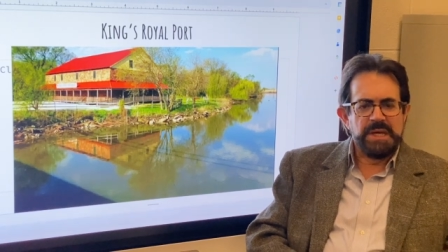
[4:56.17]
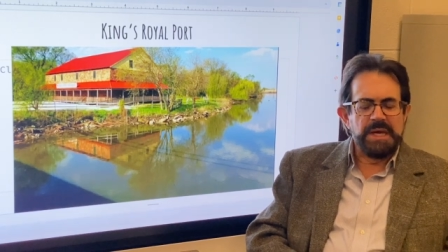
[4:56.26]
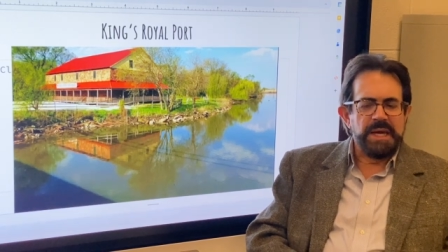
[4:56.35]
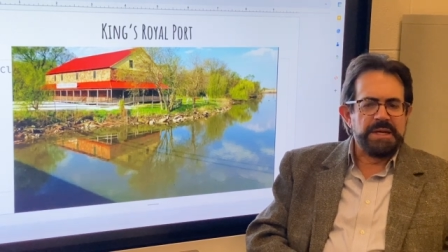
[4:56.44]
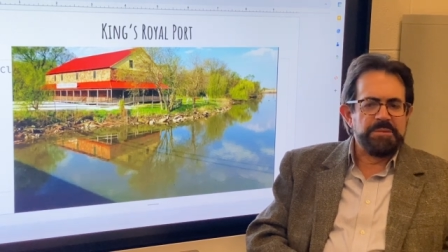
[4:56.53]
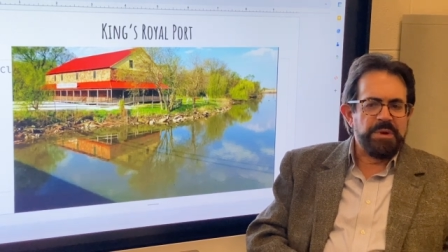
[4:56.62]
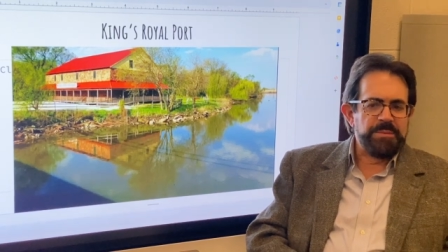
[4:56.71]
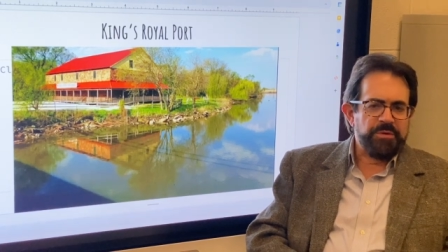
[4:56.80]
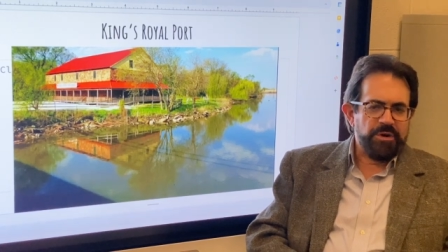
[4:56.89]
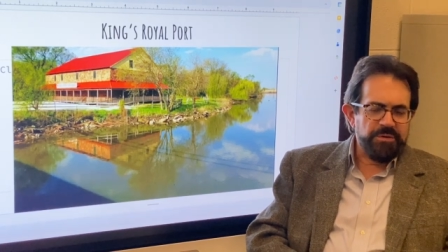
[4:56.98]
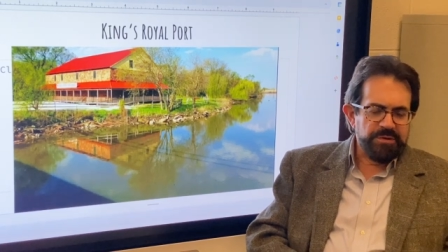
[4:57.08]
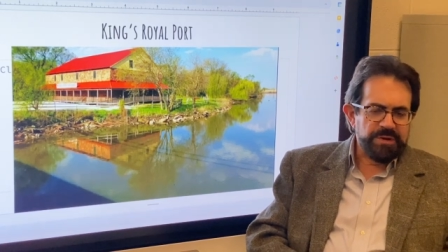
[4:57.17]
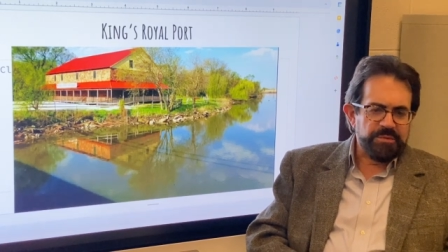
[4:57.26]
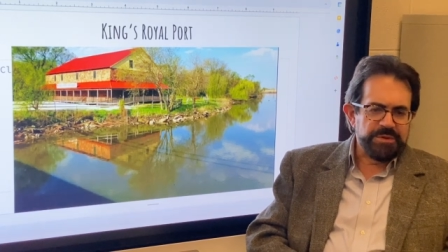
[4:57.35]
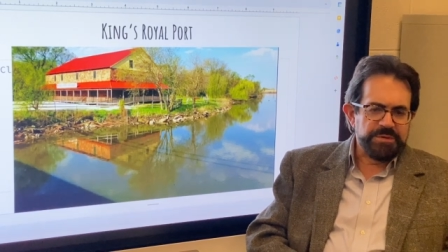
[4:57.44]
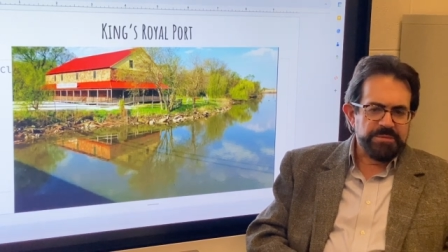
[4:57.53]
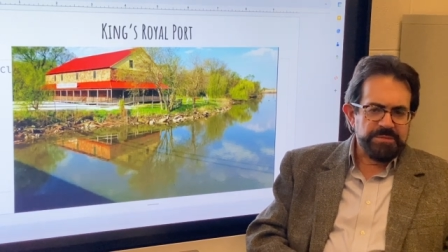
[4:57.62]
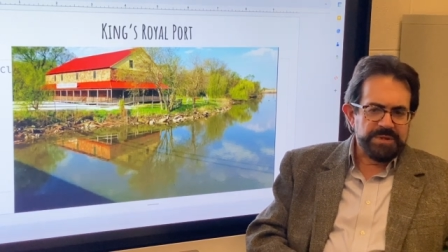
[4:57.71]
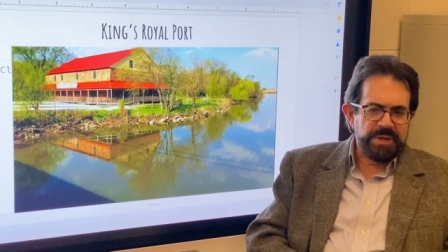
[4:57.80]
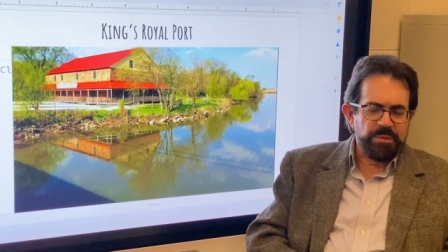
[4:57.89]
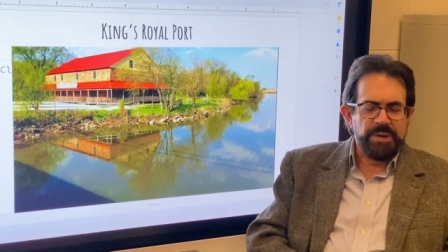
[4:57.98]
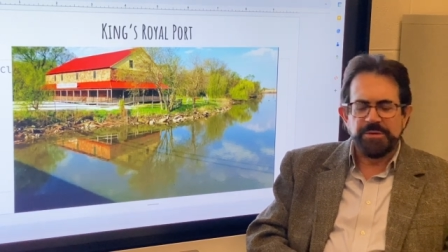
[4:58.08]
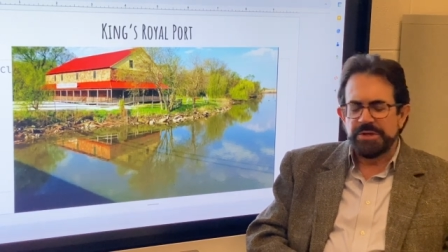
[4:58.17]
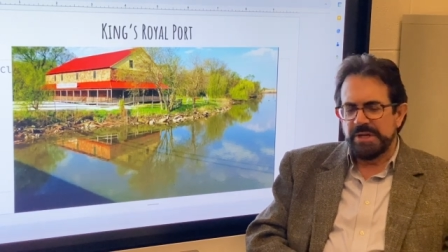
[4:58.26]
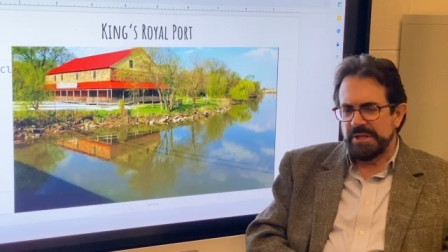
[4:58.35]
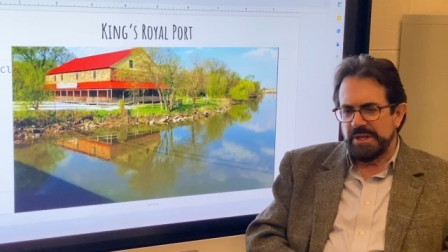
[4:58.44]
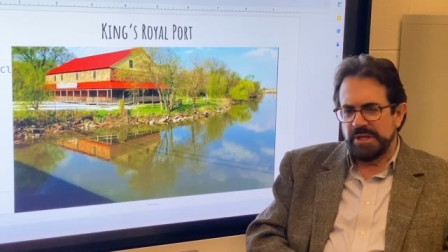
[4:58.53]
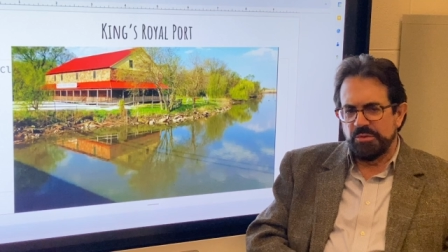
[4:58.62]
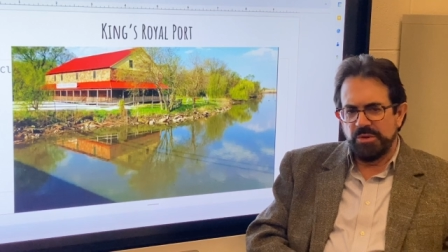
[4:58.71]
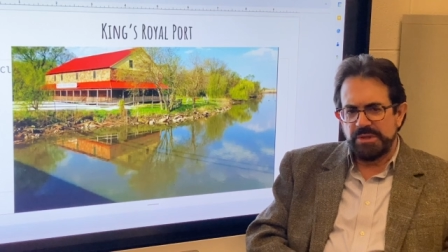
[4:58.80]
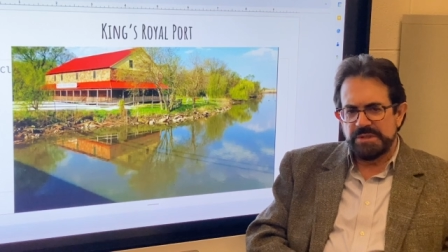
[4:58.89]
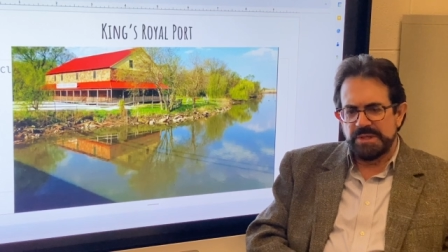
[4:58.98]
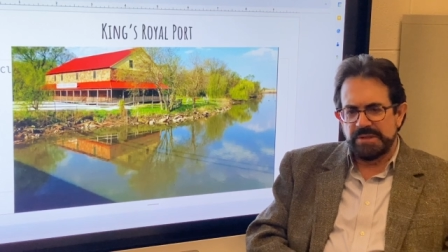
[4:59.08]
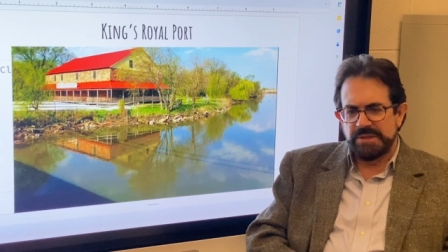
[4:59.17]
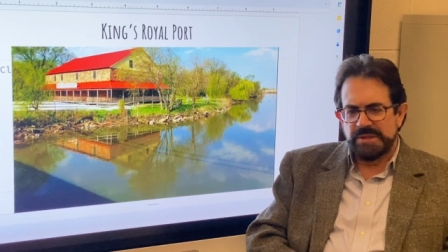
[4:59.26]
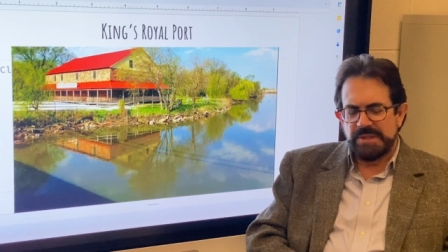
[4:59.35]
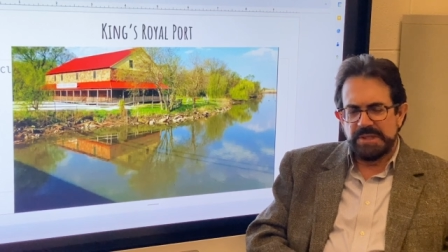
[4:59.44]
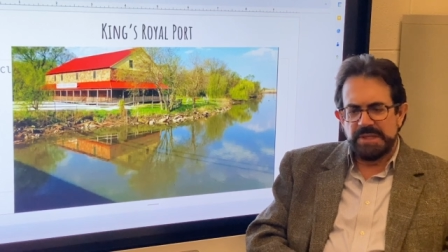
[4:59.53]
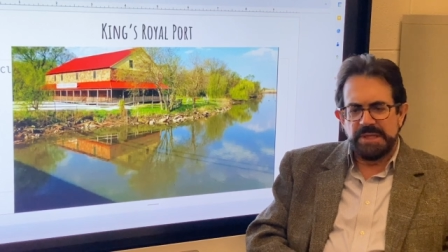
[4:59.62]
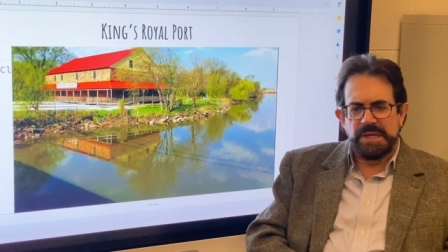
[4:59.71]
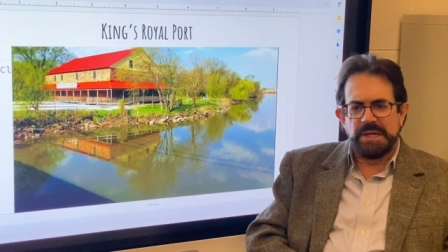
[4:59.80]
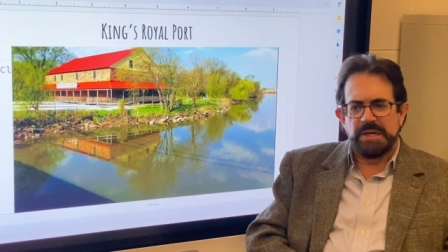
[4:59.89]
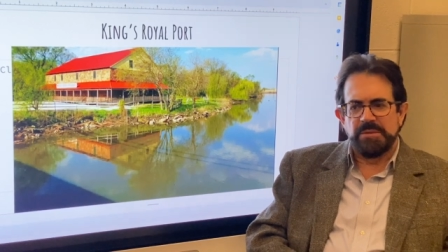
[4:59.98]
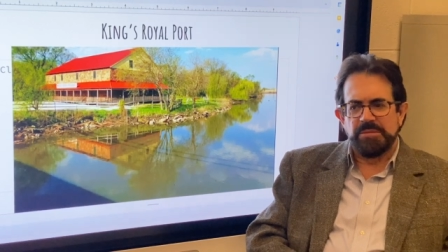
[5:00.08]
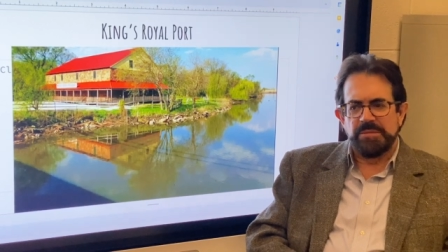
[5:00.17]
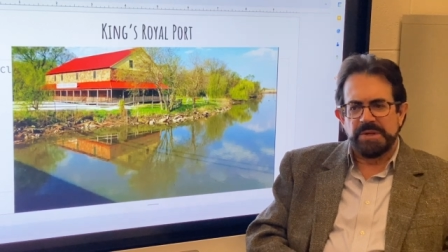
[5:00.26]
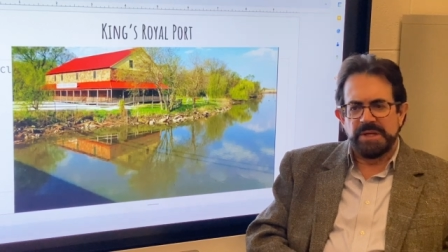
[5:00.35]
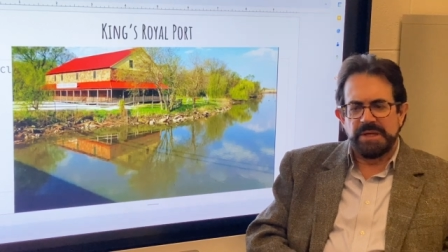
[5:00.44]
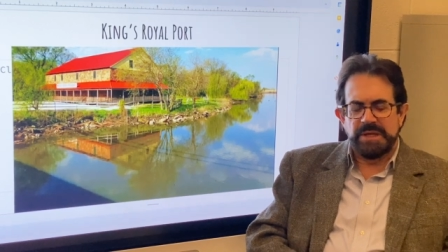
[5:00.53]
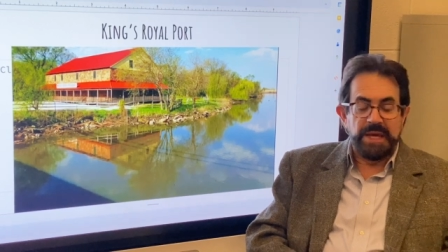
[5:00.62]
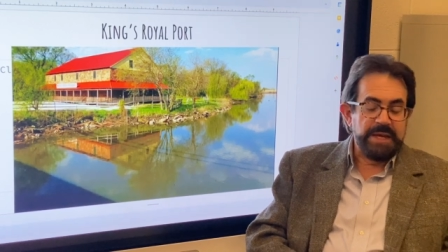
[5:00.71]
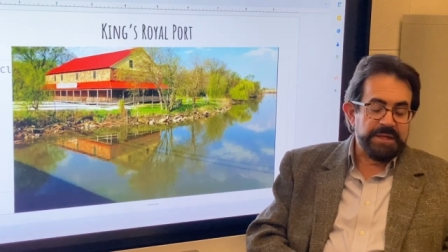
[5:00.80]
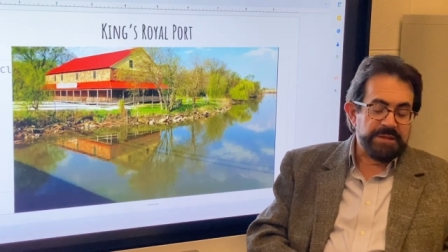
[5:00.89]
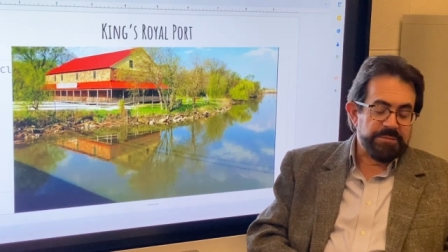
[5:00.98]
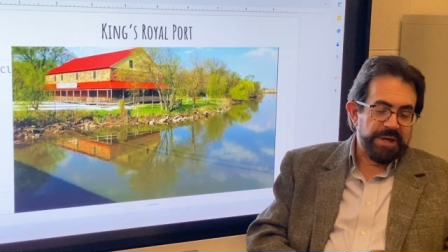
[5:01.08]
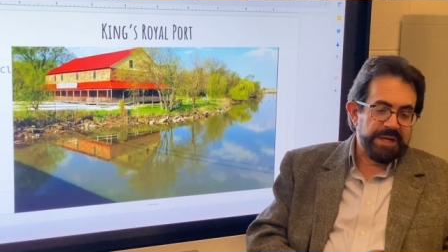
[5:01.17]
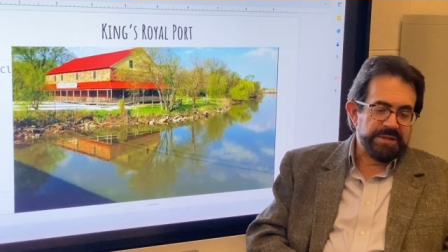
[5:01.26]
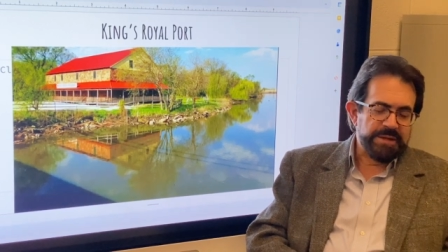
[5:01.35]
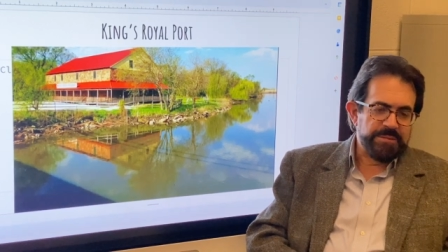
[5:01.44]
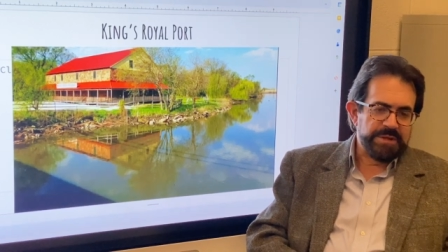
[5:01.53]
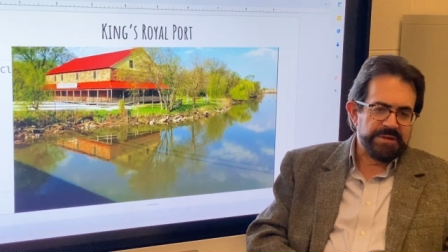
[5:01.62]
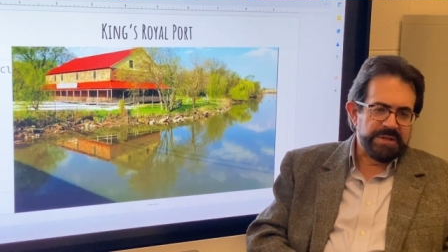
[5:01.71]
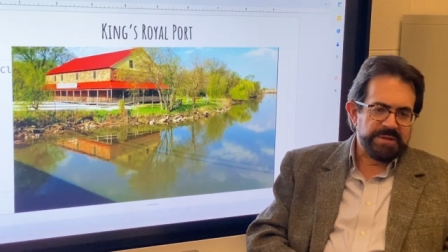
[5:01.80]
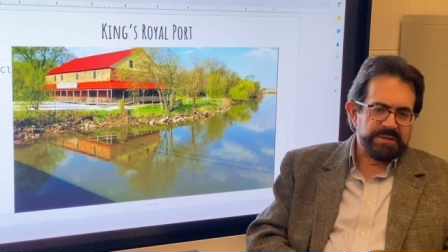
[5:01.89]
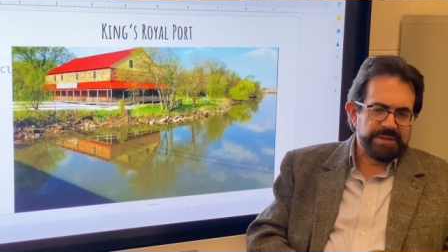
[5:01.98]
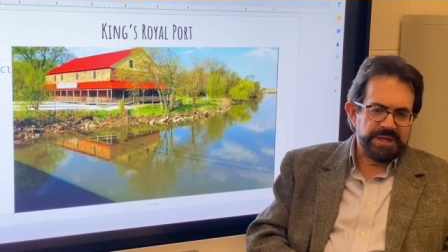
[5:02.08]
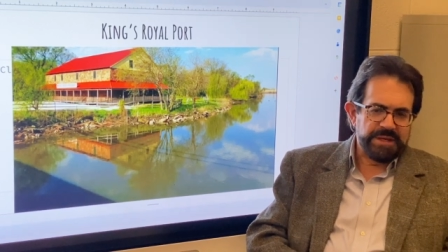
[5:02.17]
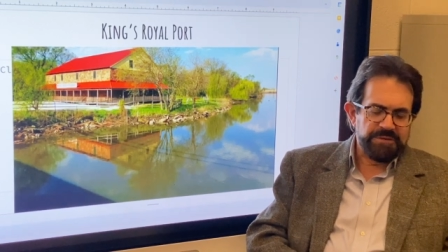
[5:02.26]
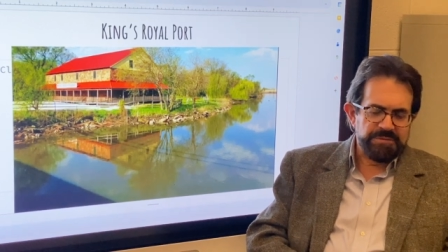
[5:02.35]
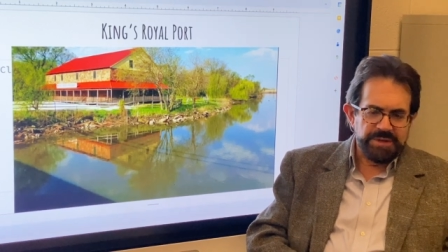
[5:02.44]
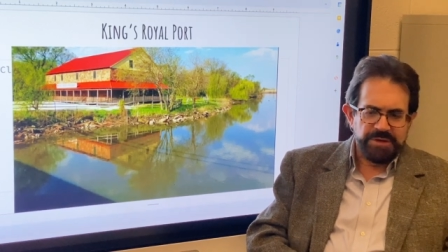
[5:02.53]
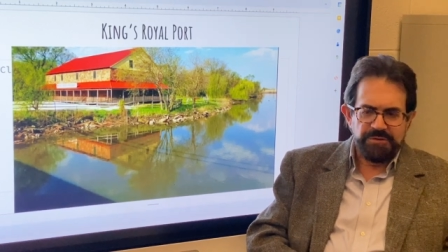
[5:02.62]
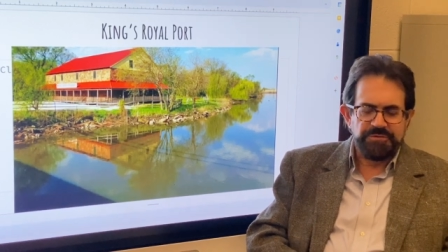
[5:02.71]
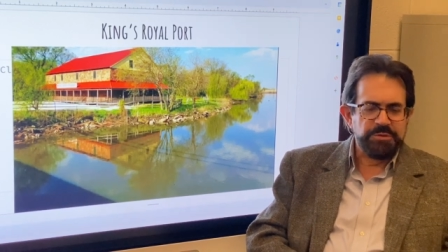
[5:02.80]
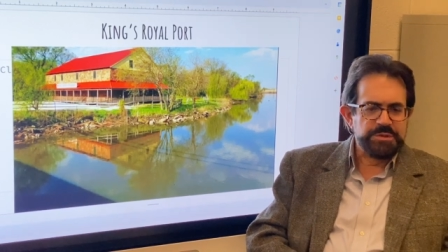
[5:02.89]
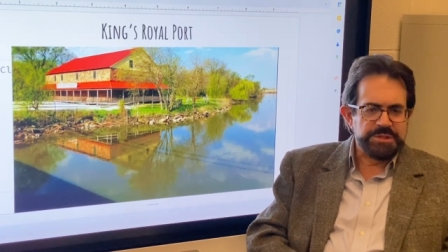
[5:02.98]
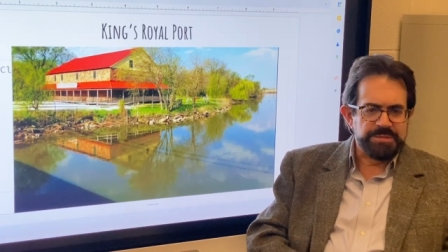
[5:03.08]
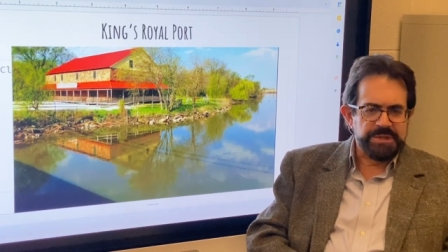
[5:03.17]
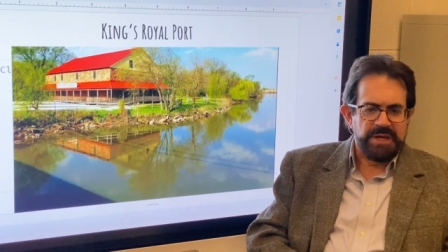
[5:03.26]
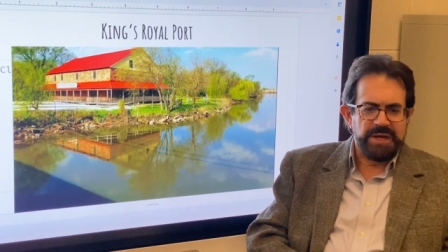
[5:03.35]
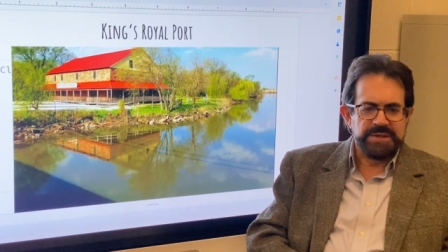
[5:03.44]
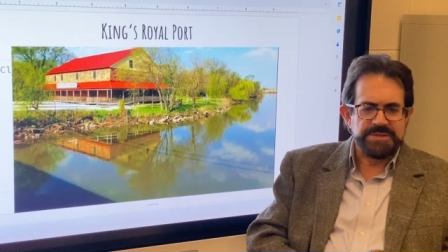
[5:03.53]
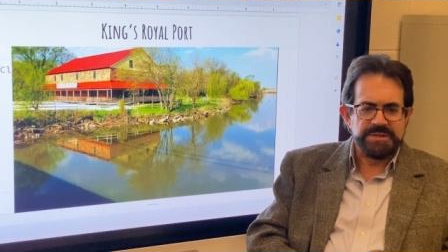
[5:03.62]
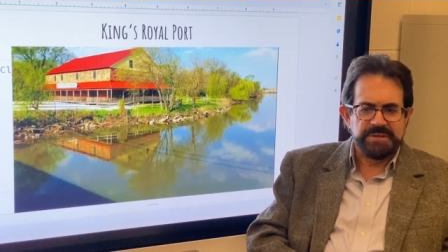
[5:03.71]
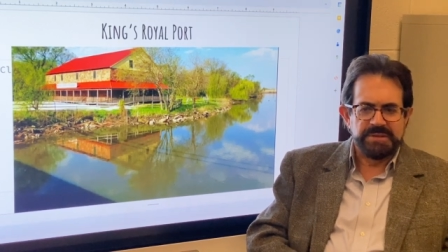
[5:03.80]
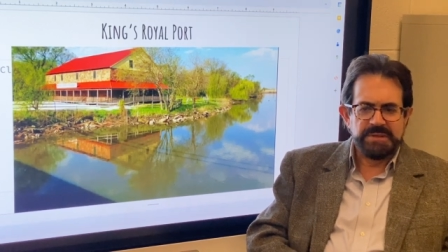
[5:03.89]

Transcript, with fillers: And by bartering with them, they were able to get a lot of work done um, aided and bedded them in, in, getting you know food supplies and